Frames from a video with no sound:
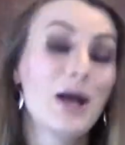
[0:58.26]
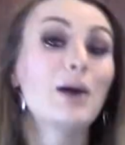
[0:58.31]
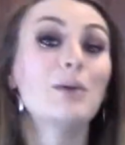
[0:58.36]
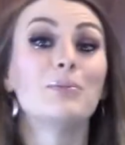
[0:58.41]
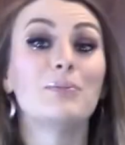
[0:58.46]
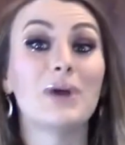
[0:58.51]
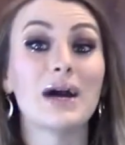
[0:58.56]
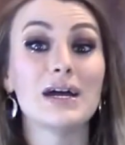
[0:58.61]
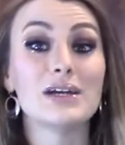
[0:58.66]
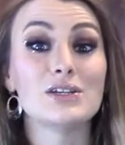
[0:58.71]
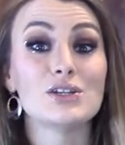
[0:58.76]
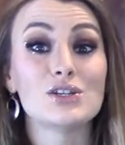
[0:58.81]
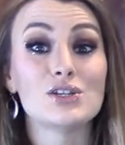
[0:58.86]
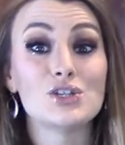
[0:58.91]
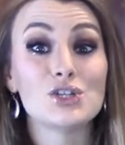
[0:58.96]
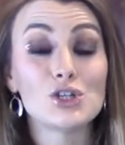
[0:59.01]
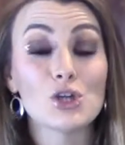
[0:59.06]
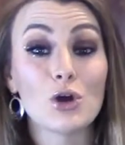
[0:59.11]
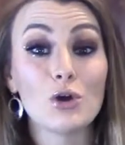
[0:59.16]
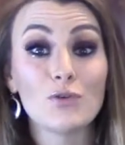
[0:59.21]
But
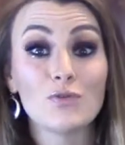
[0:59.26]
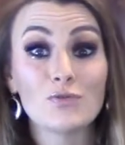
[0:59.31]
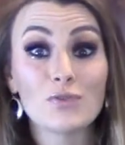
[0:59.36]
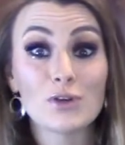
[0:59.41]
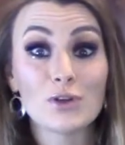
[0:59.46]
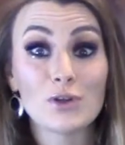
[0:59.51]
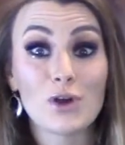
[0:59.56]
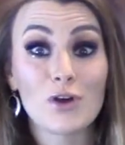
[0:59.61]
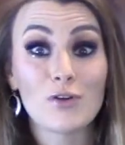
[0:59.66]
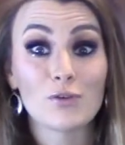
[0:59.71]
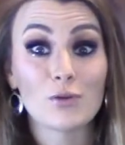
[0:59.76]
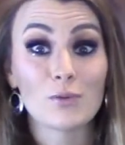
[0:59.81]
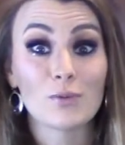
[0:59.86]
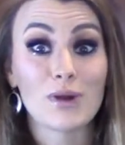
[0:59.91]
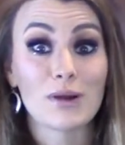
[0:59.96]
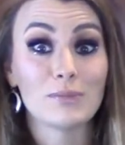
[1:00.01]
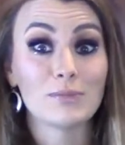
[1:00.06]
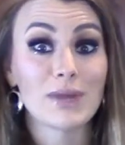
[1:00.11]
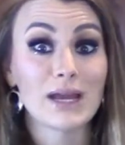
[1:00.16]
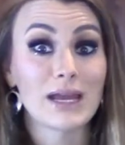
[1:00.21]
don't feel
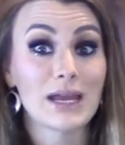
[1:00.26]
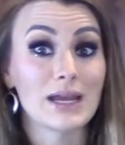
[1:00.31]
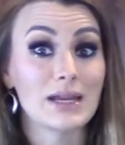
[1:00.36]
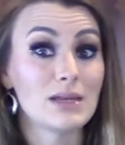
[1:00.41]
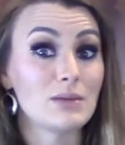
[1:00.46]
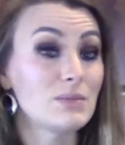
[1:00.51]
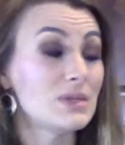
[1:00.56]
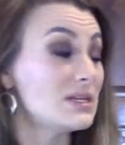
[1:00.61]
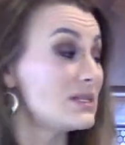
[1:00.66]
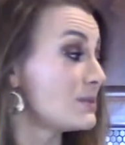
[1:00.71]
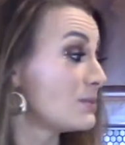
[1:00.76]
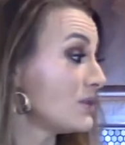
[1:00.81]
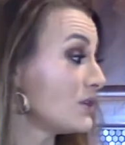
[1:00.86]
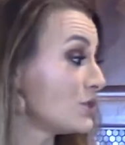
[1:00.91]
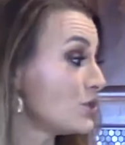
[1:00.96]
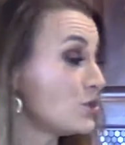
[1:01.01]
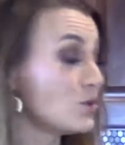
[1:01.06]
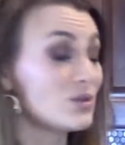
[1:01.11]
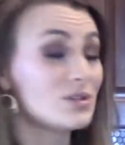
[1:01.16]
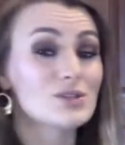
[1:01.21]
overwhelmed by any means
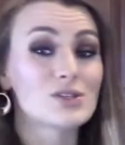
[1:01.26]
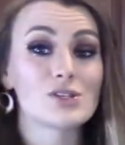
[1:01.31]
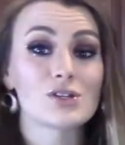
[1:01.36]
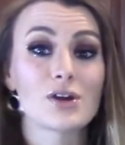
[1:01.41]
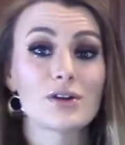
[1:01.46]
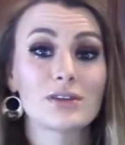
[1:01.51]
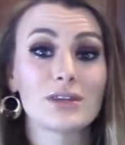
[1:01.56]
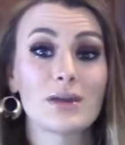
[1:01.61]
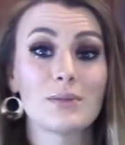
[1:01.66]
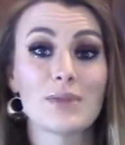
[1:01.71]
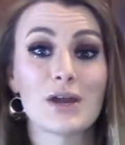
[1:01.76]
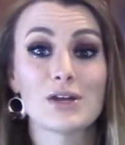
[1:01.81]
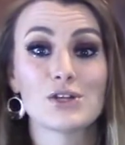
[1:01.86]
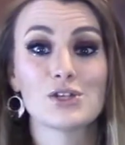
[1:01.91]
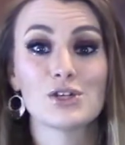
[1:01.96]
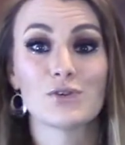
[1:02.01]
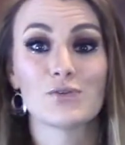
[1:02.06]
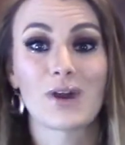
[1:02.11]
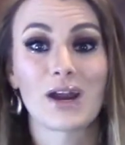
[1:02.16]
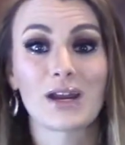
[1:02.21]
because you can start them as
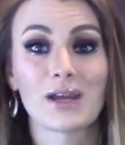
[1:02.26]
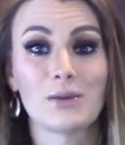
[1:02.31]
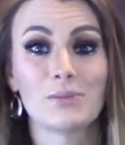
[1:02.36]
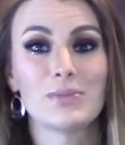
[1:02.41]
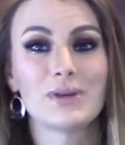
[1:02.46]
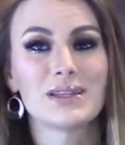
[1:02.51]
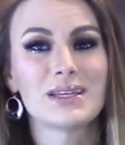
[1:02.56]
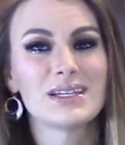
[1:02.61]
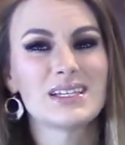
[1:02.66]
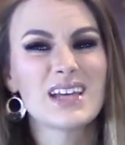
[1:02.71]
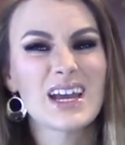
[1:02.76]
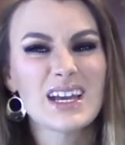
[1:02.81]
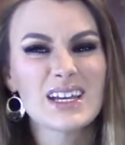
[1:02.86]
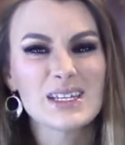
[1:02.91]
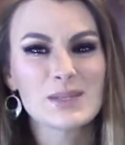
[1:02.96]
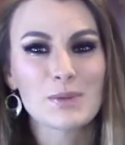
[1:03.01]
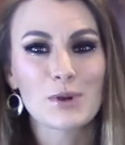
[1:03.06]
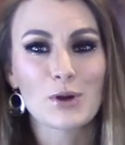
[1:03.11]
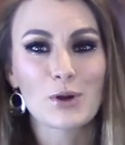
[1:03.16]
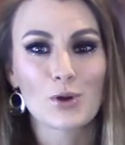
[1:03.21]
you're ready, but they
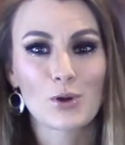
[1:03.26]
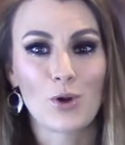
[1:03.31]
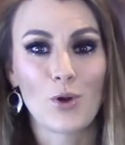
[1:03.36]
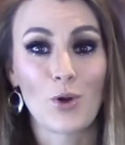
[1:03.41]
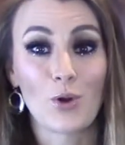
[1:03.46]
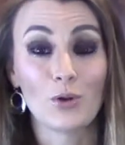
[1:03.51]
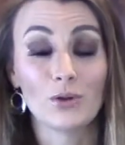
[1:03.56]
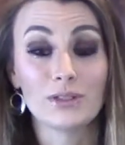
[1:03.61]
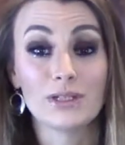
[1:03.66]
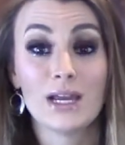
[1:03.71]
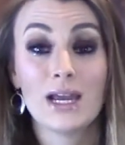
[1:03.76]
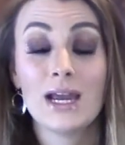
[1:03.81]
taste better cold.